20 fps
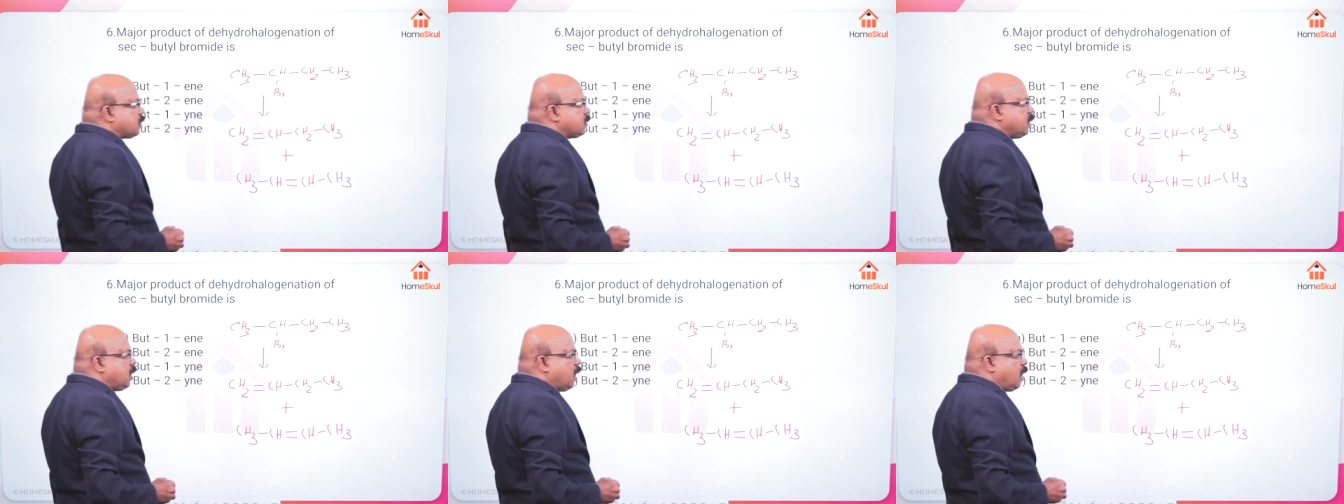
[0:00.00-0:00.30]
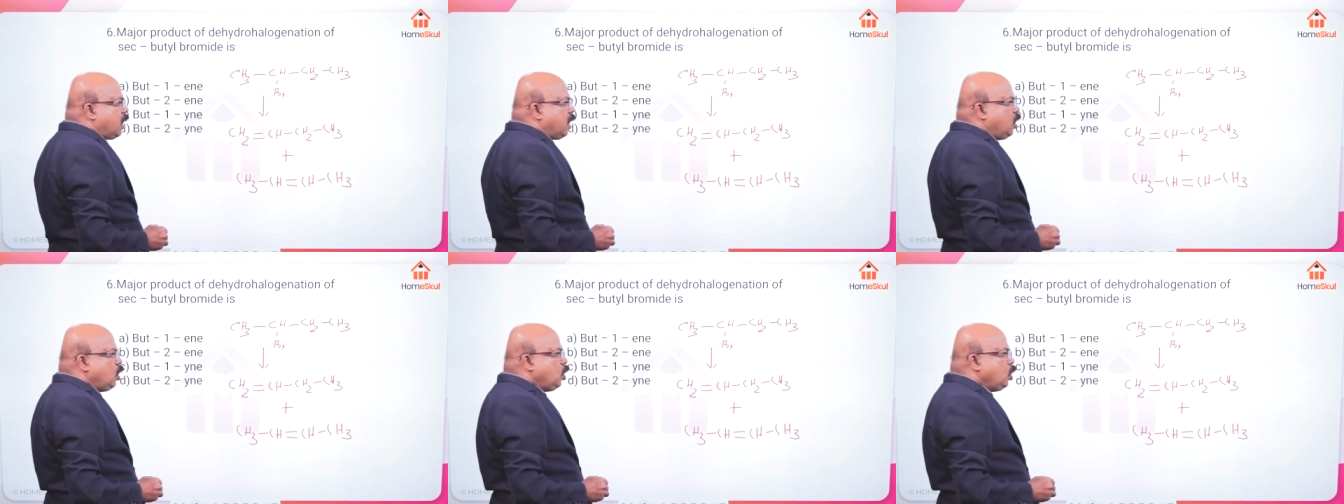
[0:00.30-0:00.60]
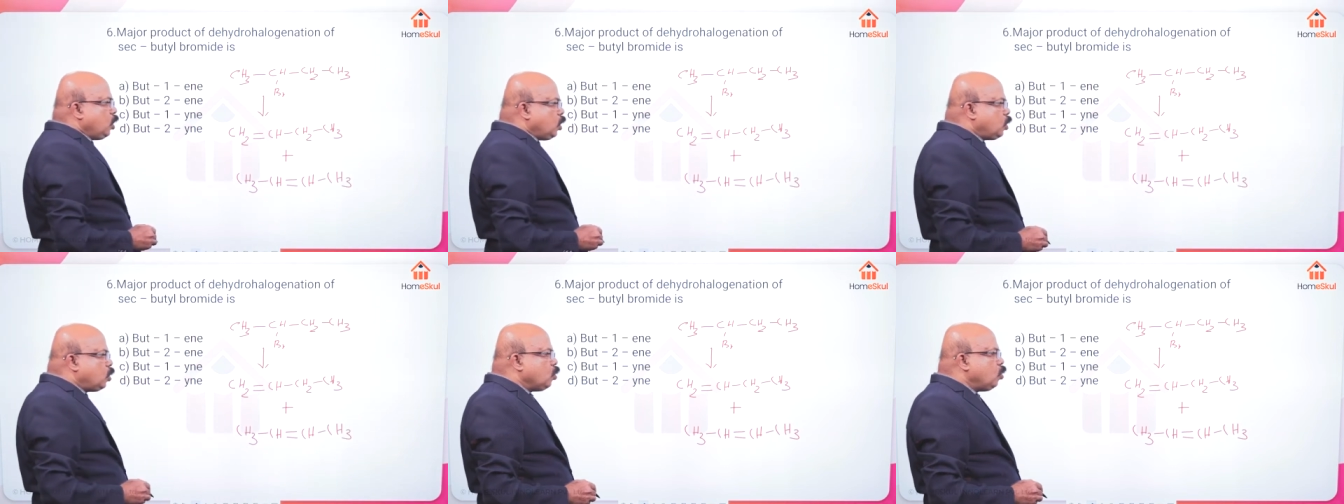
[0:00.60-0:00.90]
the
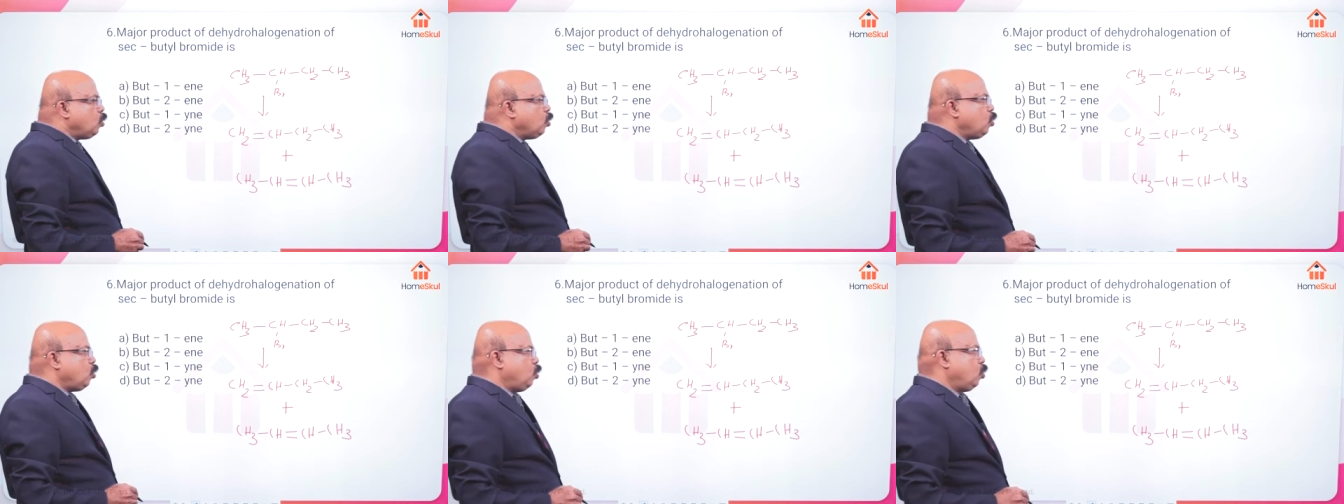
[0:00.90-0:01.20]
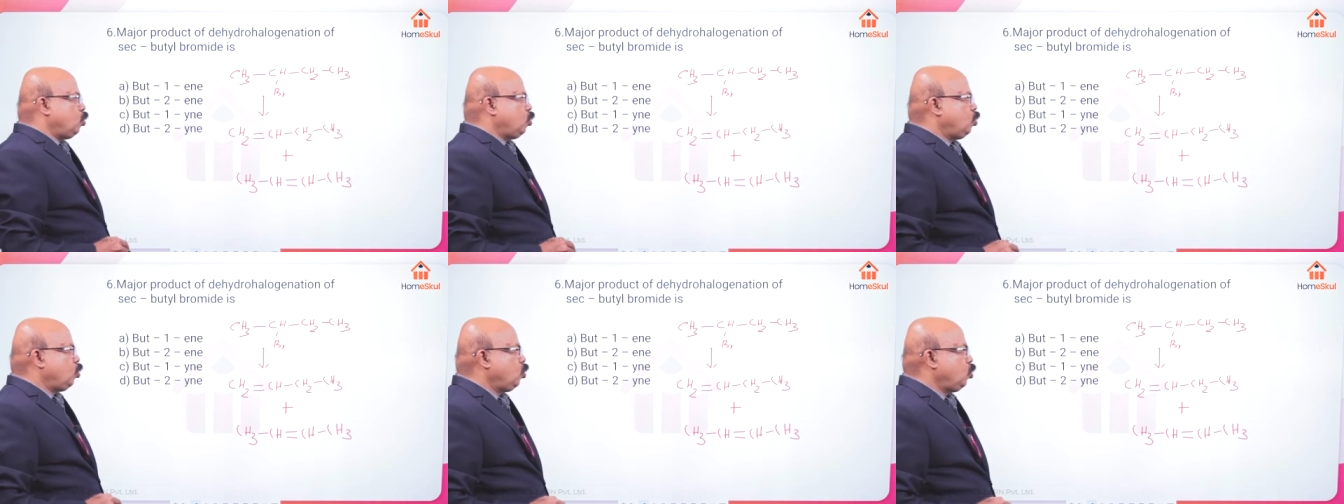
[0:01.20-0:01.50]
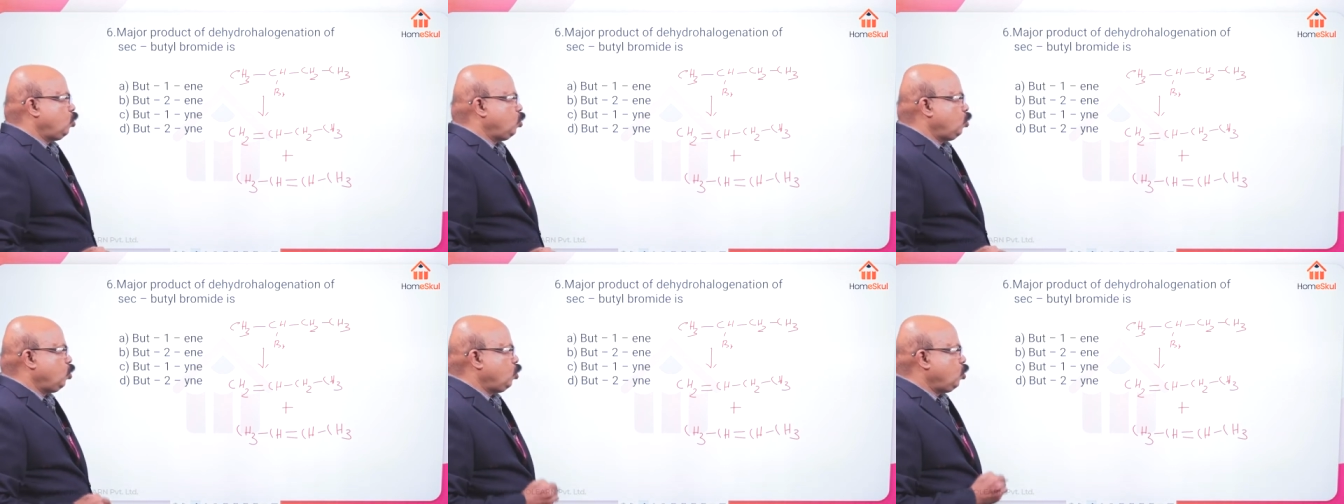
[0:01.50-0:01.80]
two
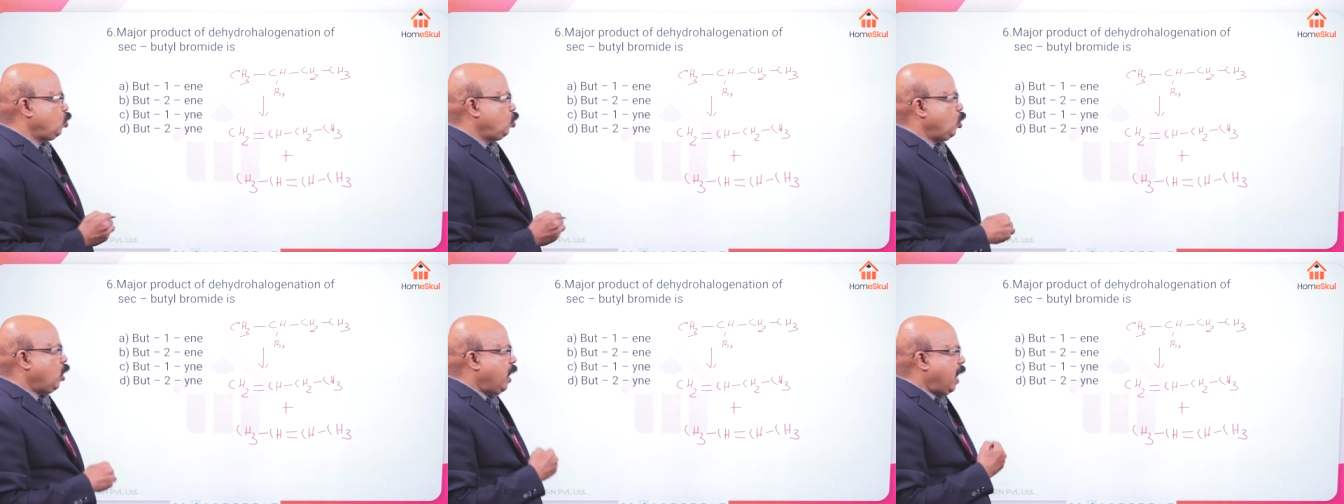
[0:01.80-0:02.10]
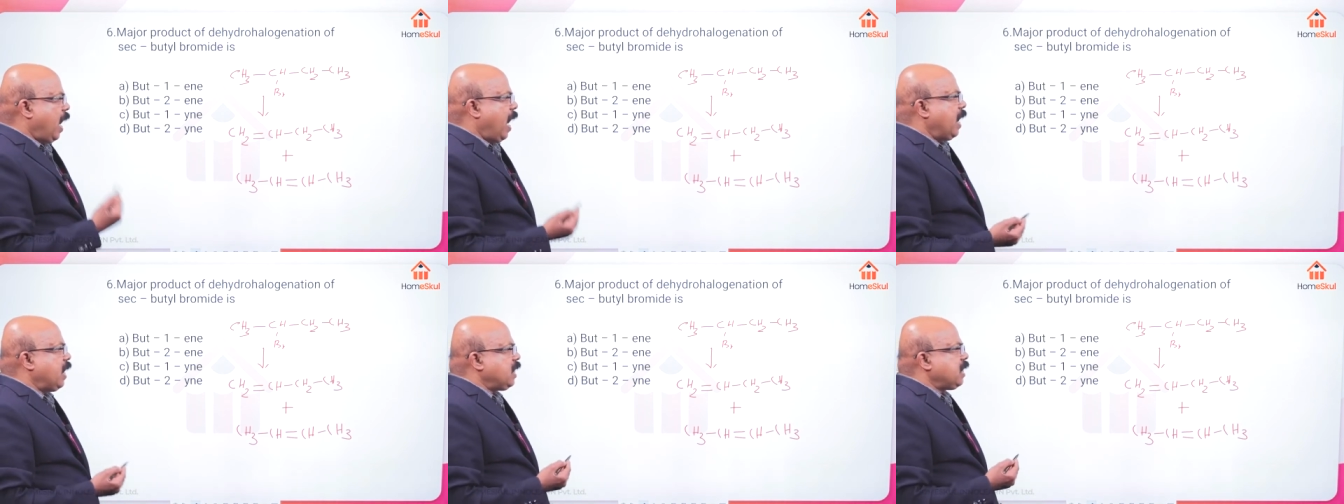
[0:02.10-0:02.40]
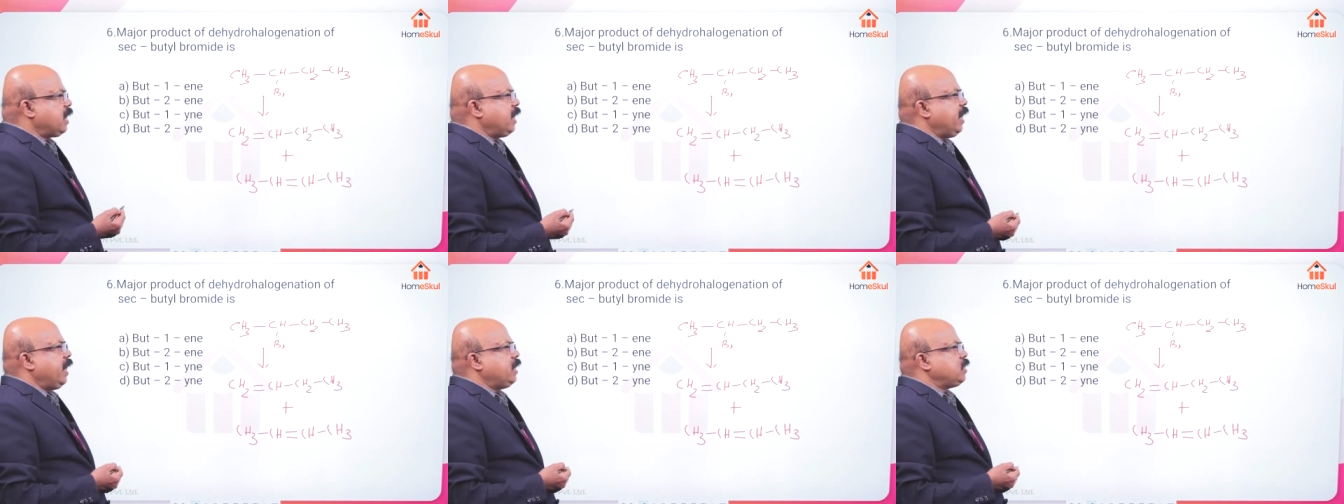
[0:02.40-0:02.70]

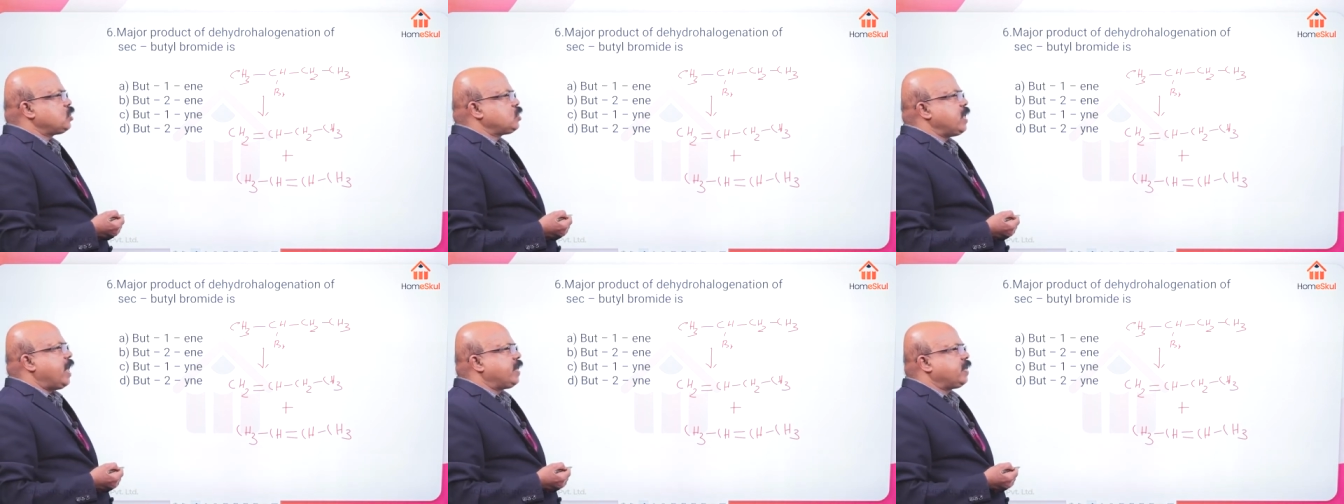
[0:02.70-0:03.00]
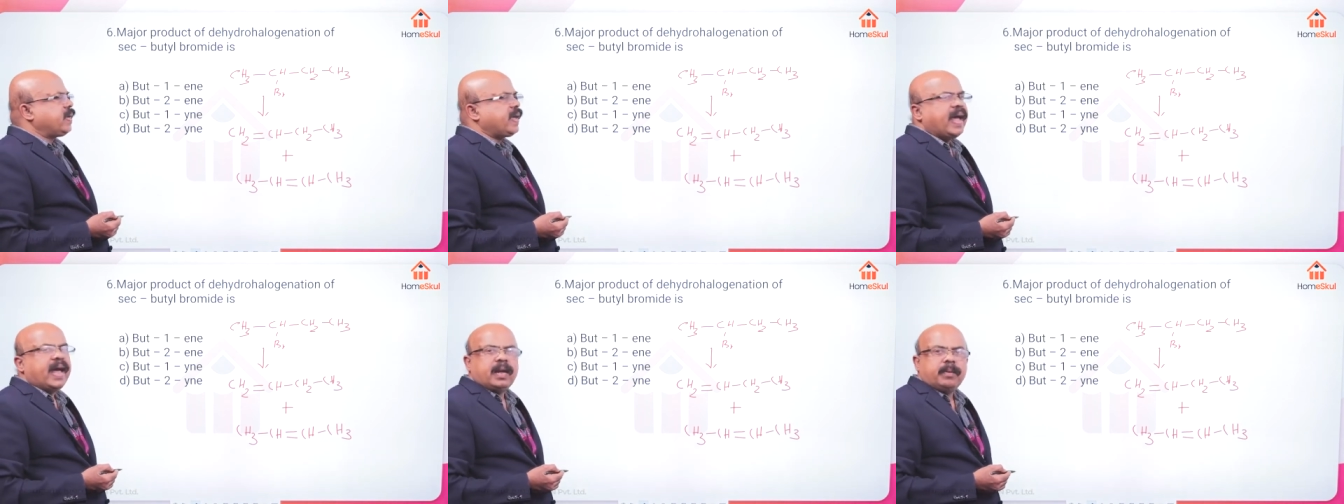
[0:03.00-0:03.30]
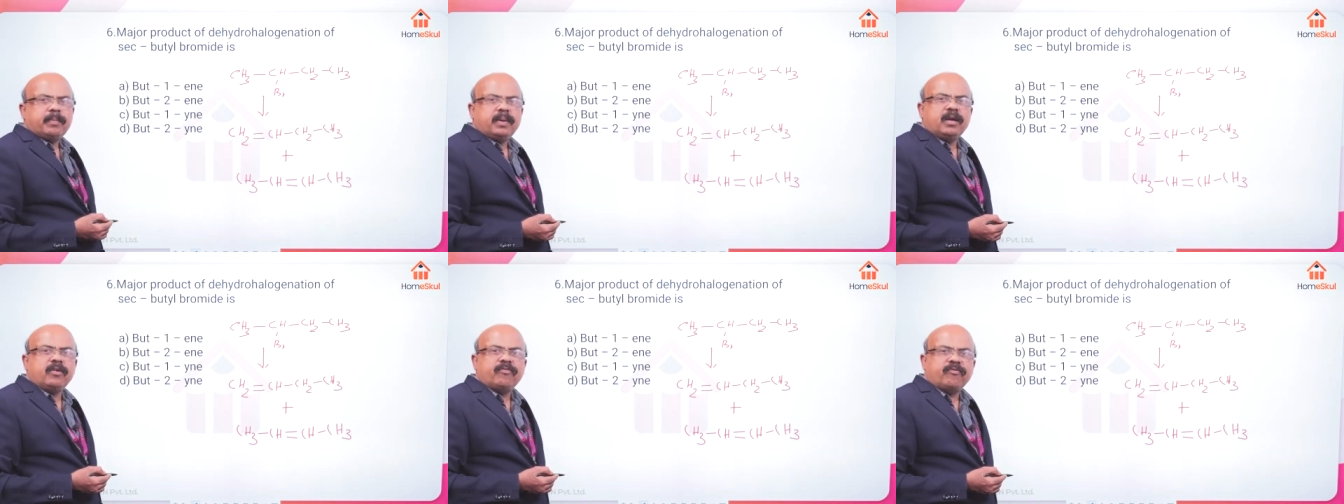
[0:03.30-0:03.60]
alkanes that
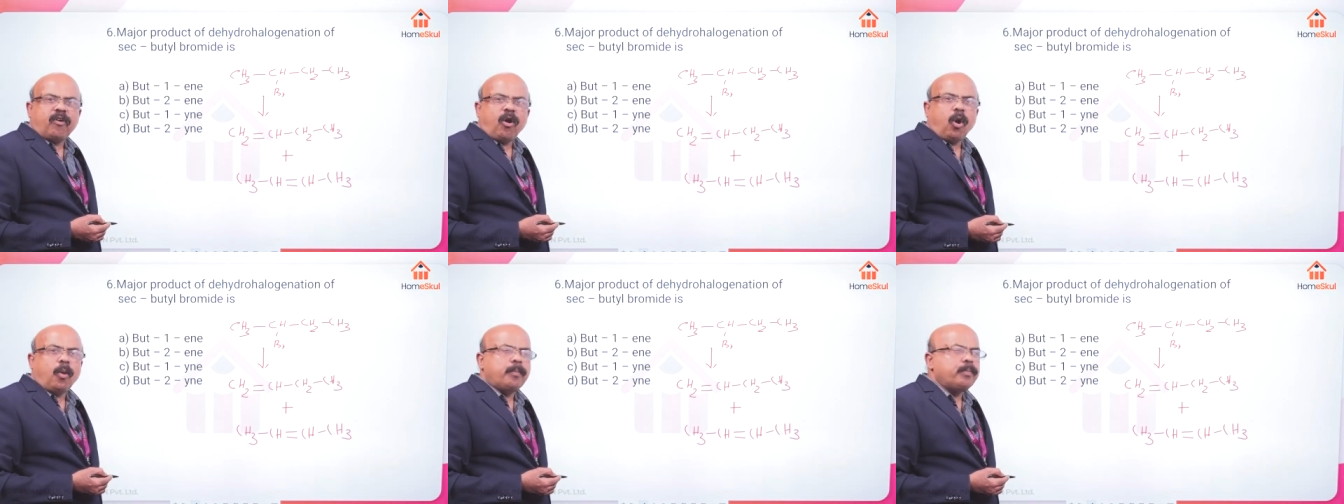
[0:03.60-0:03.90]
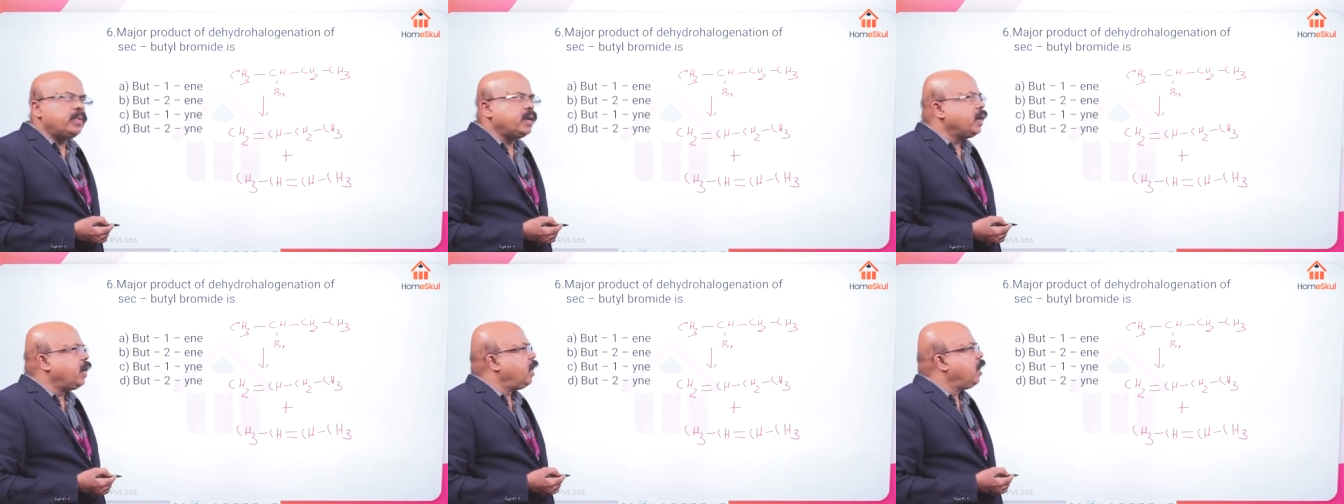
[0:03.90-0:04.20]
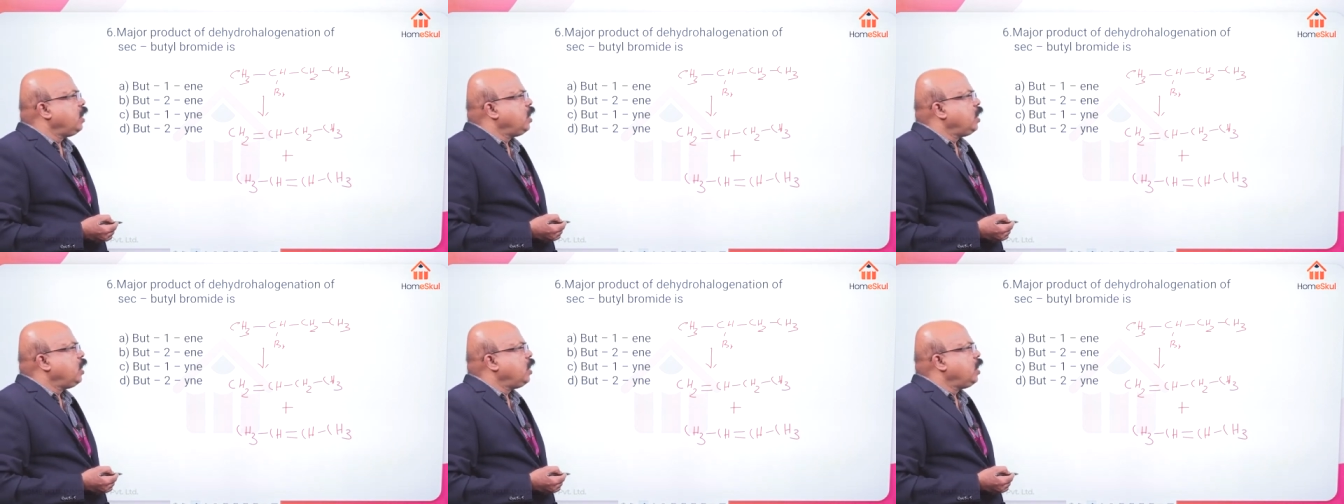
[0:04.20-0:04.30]
can be formed